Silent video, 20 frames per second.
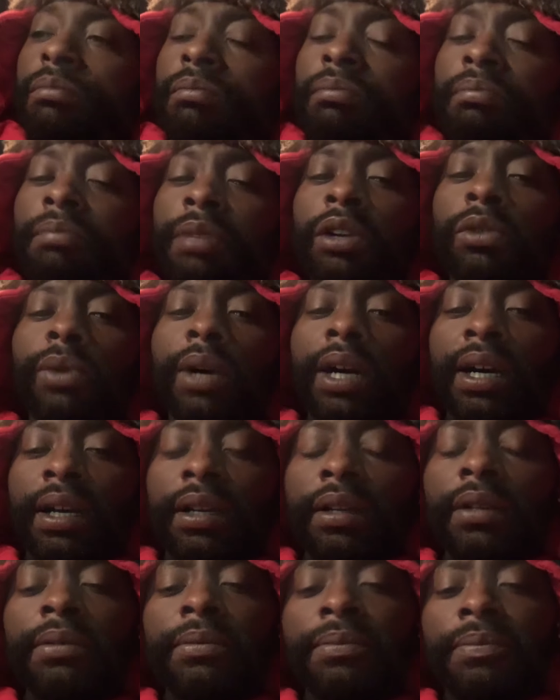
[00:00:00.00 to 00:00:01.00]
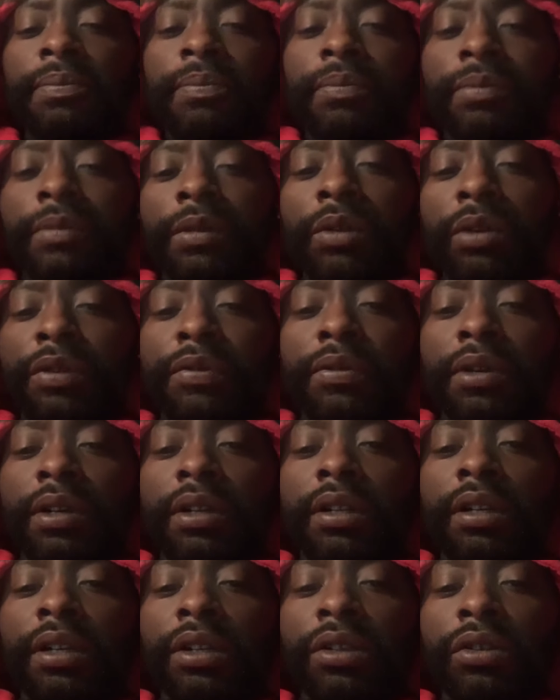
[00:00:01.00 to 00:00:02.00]
Big Y. I worked
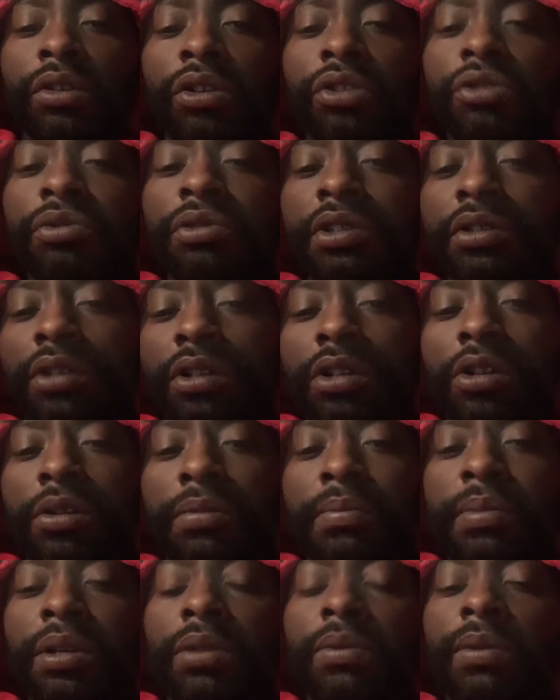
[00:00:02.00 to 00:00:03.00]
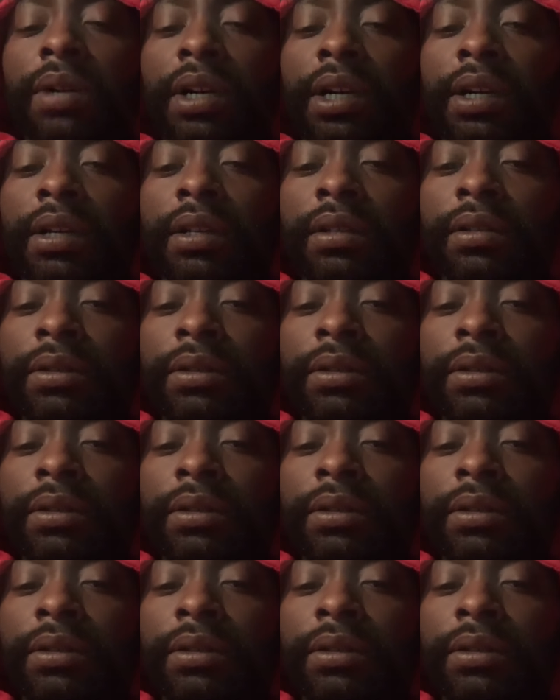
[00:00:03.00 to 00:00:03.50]
for a grocery store called Big Y.